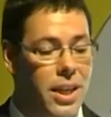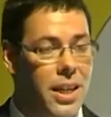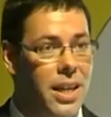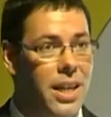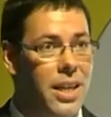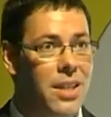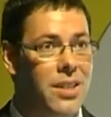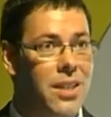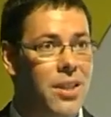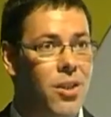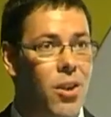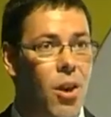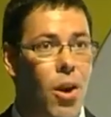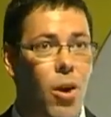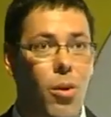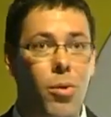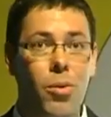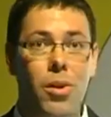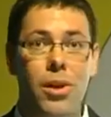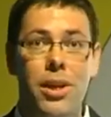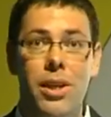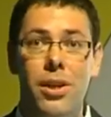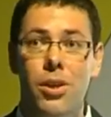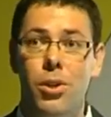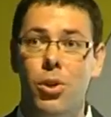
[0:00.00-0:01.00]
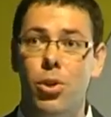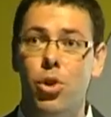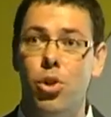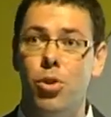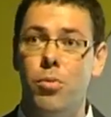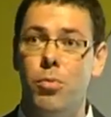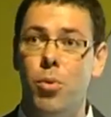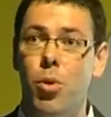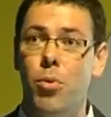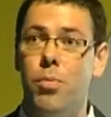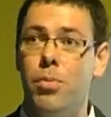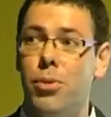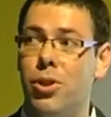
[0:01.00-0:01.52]
is that only a
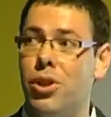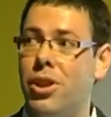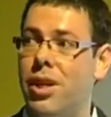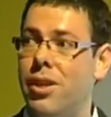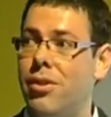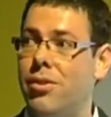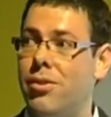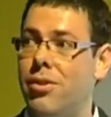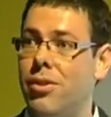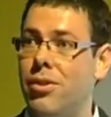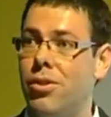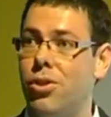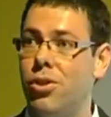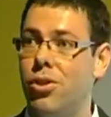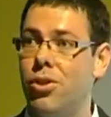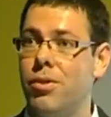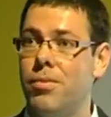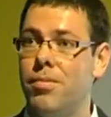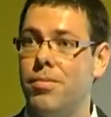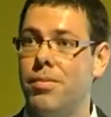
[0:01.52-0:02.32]
small percentage,